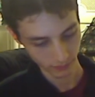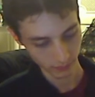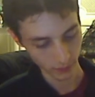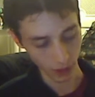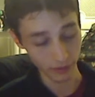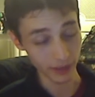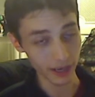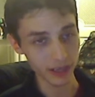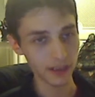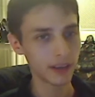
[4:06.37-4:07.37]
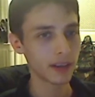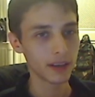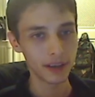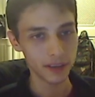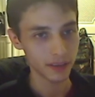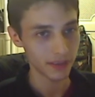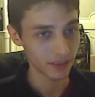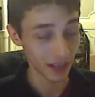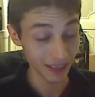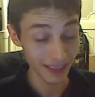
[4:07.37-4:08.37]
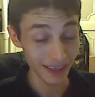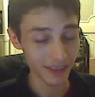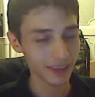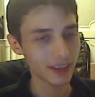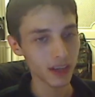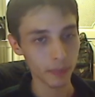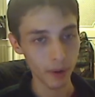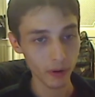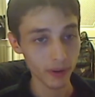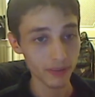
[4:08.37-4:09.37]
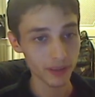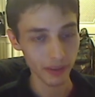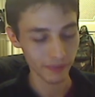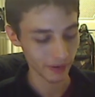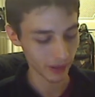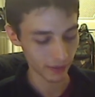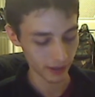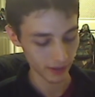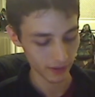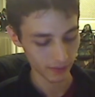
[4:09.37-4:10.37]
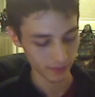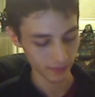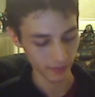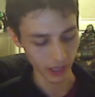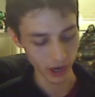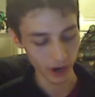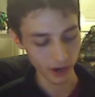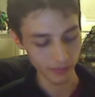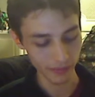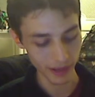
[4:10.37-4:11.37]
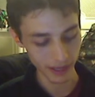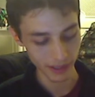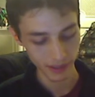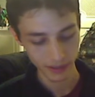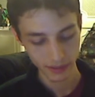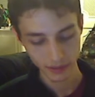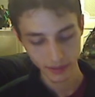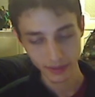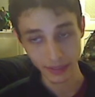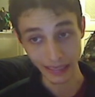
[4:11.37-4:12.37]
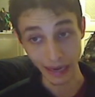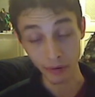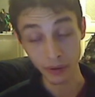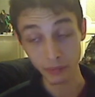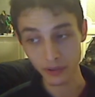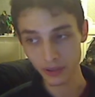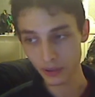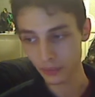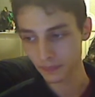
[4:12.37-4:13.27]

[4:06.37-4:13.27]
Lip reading: Are they salient components of the figurine? They are, if they allow him to